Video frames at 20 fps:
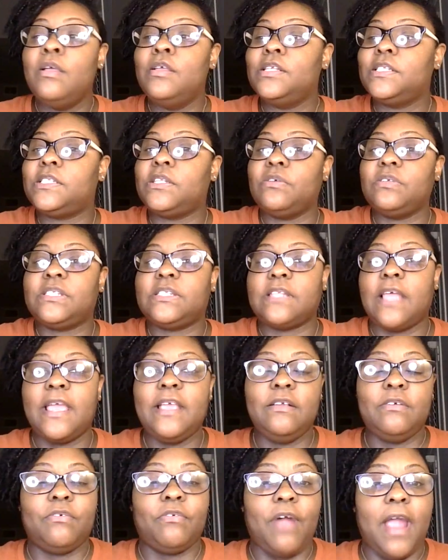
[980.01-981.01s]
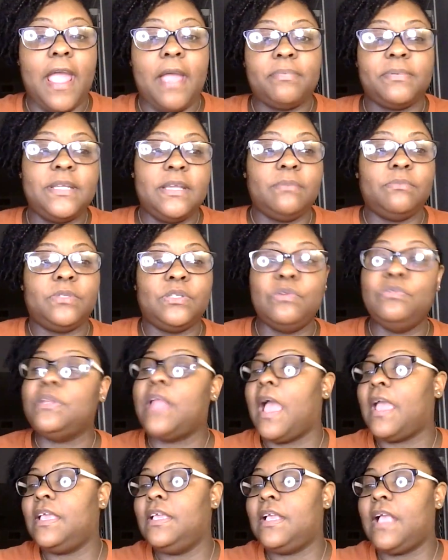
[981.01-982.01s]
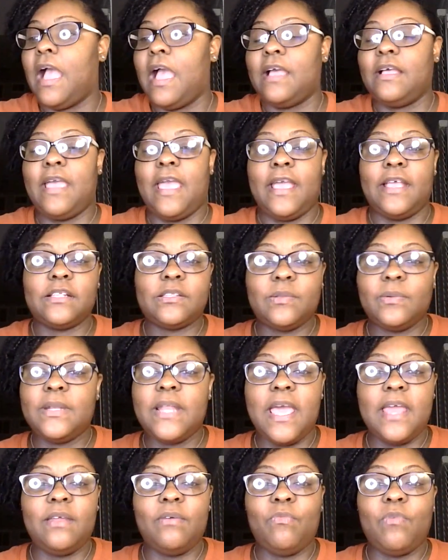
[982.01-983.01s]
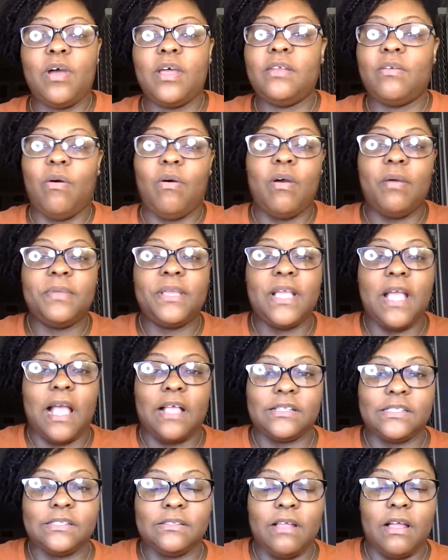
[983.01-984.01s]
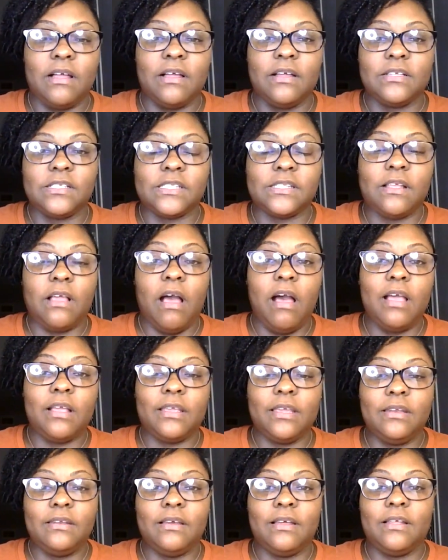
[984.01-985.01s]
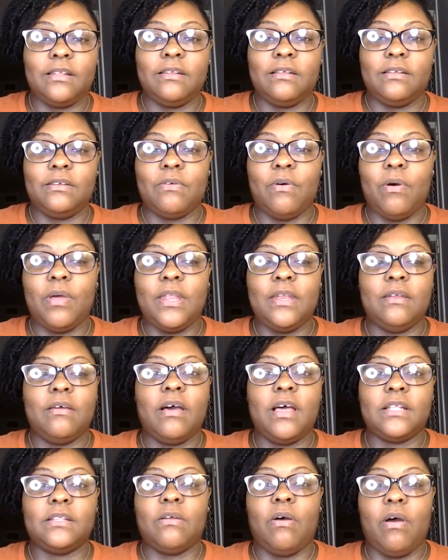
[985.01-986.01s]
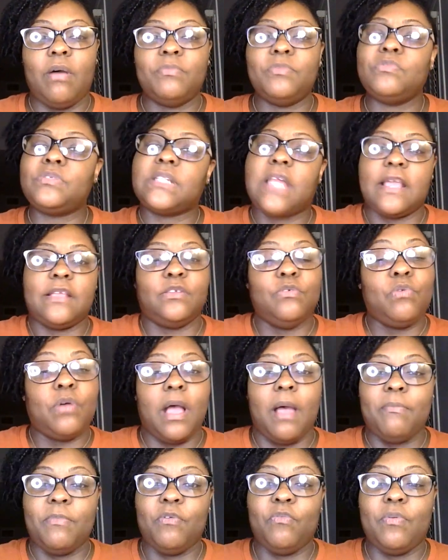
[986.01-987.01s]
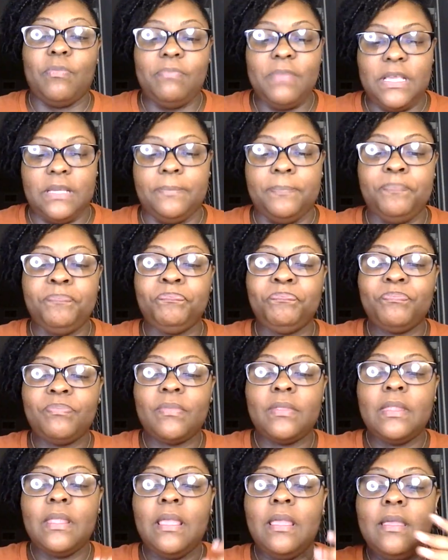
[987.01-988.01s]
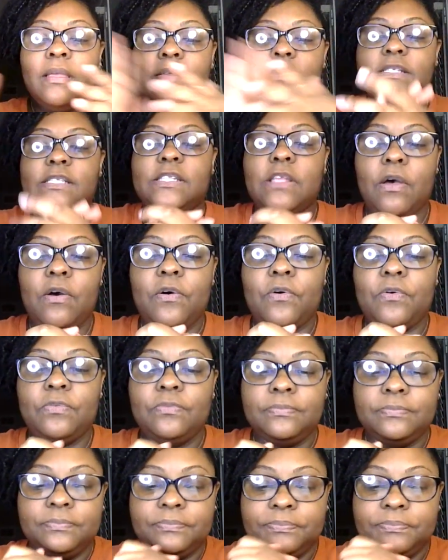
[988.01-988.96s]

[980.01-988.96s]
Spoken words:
So Saint grabbed him too. Now he got Antoinette in one arm. He got Skunk in the other arm. He was like, you coming with me. So